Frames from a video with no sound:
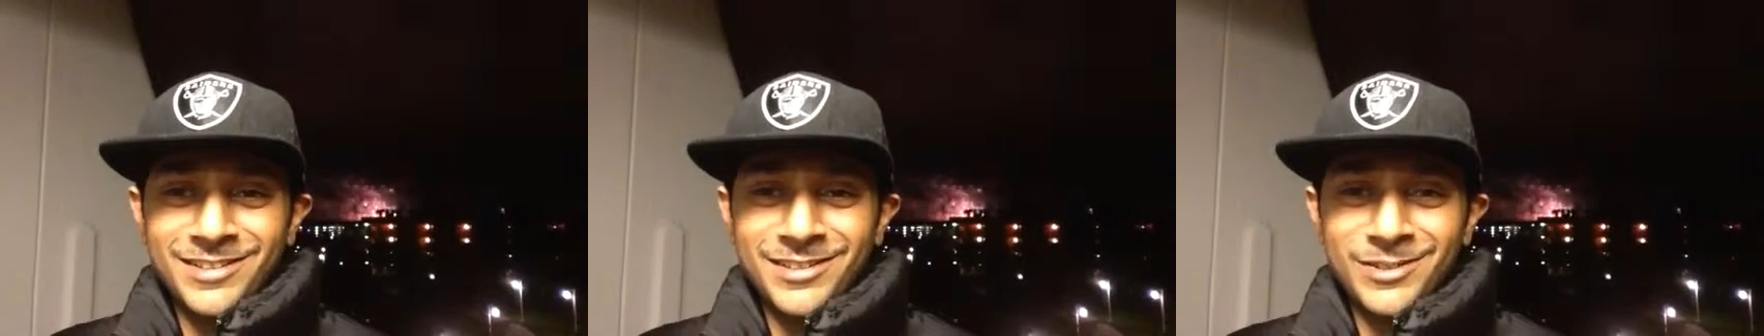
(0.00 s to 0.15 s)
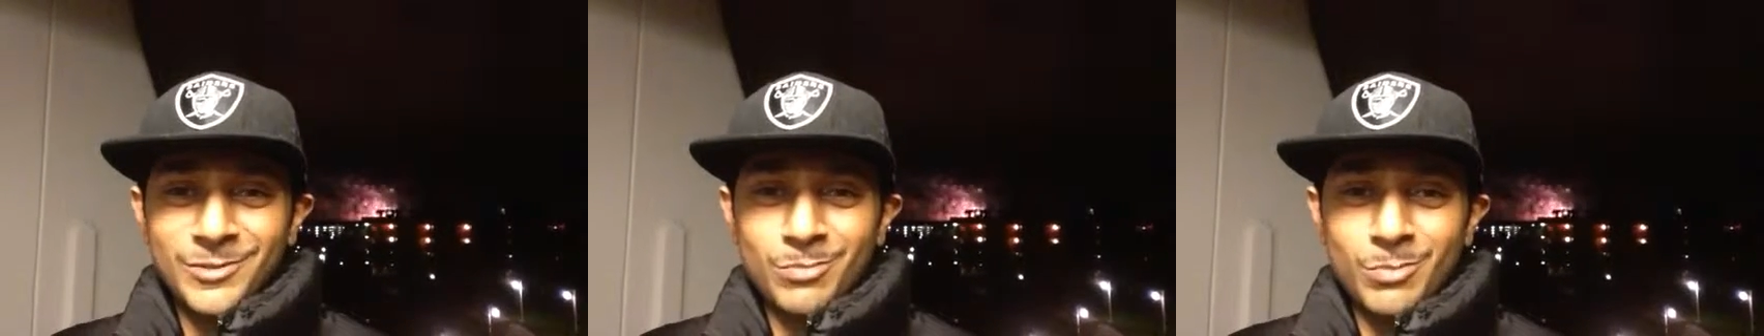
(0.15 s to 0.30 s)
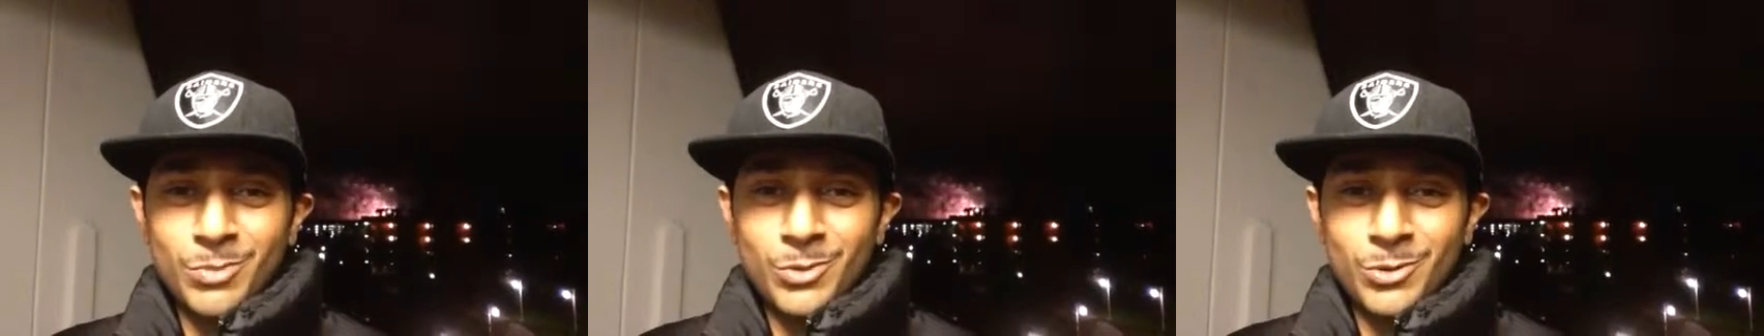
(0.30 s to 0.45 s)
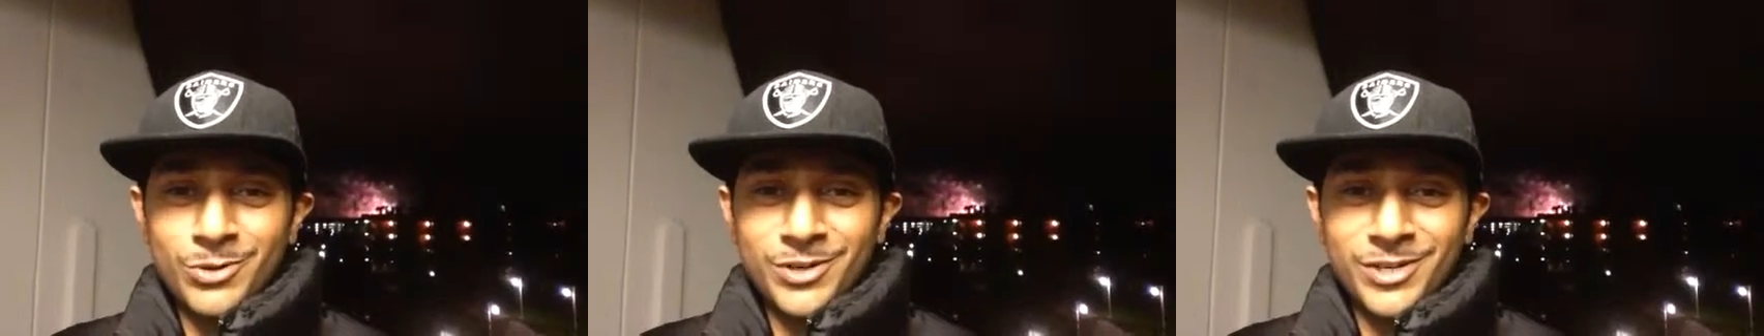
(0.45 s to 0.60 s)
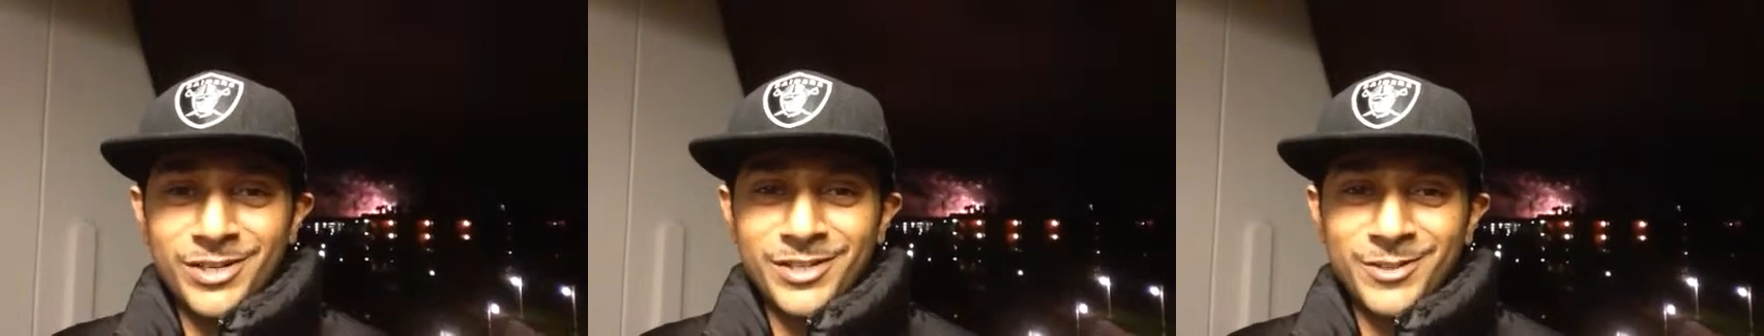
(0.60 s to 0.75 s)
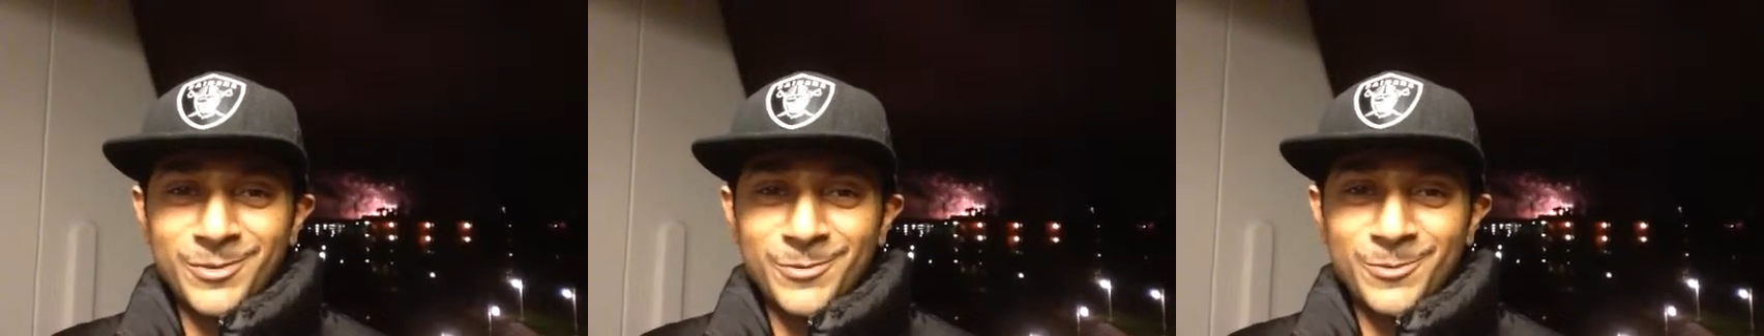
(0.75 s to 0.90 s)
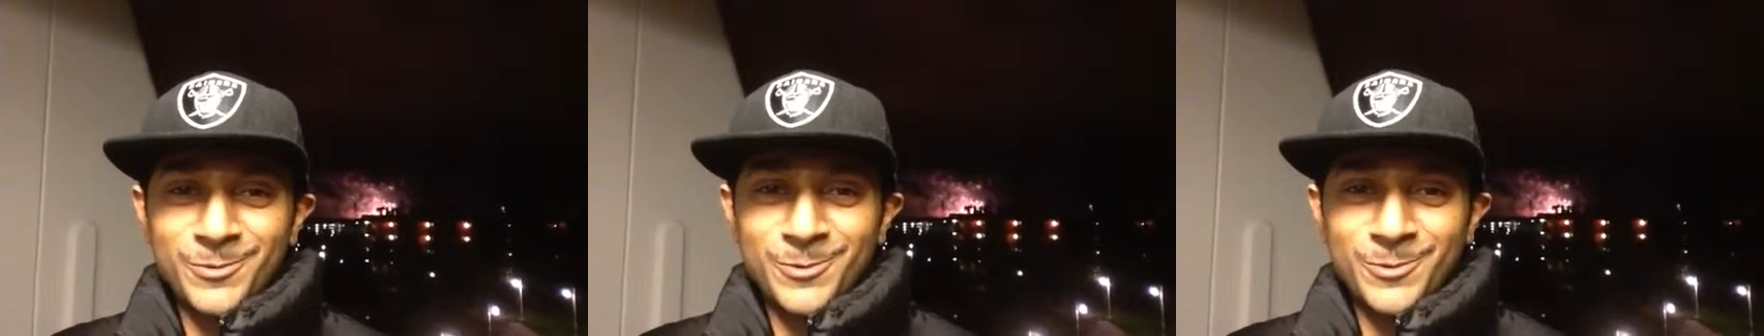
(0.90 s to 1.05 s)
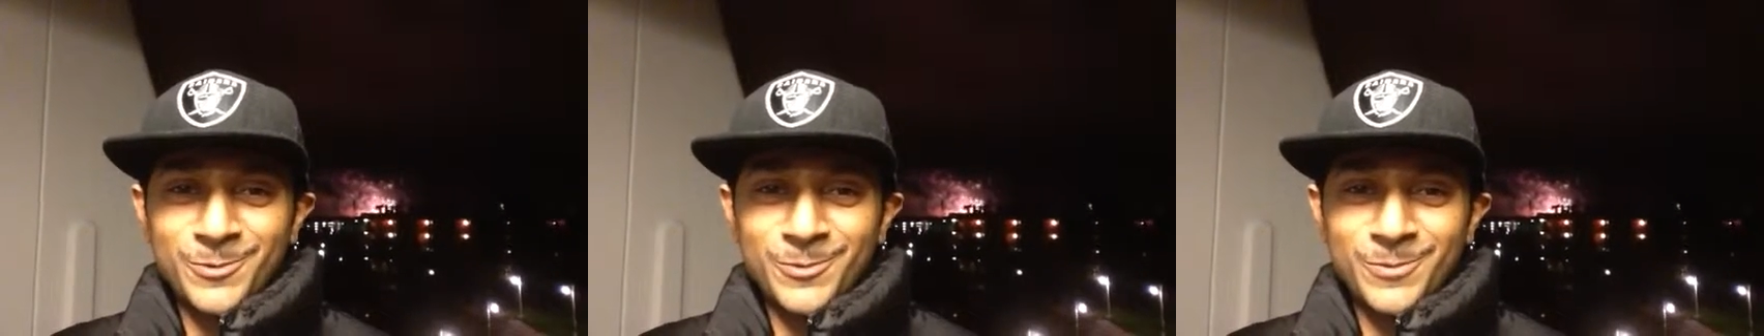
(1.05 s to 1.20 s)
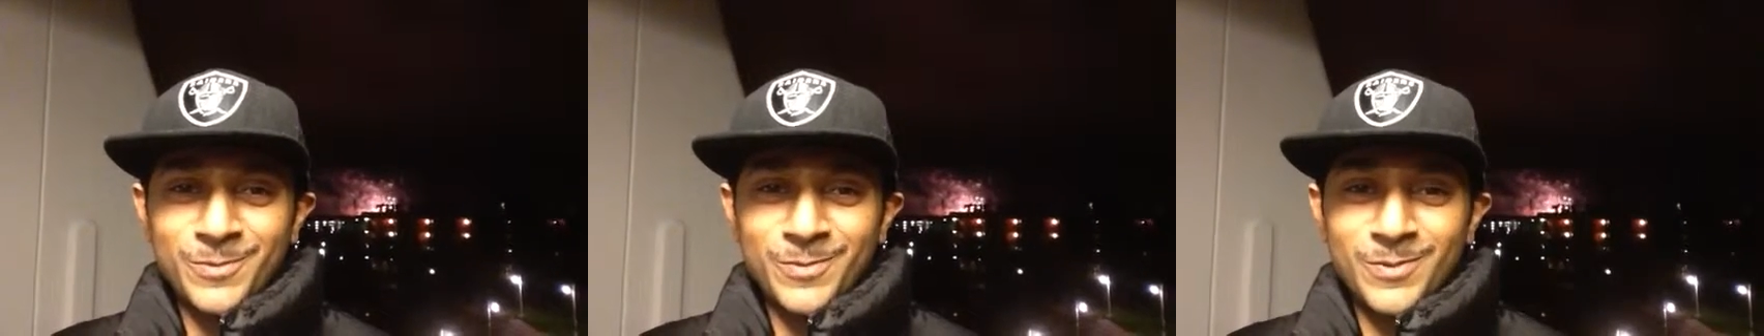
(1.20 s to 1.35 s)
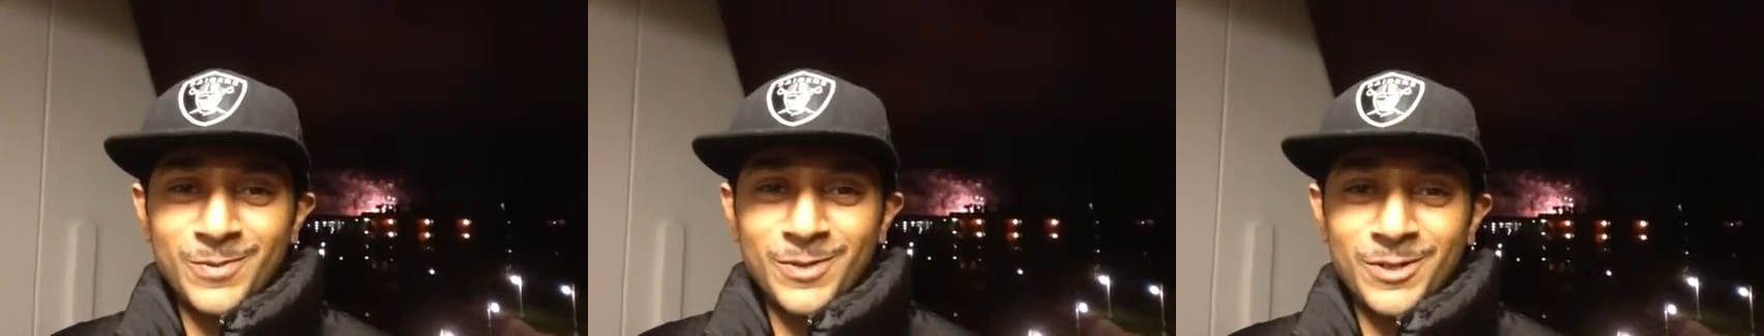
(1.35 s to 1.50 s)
It's boring in the room.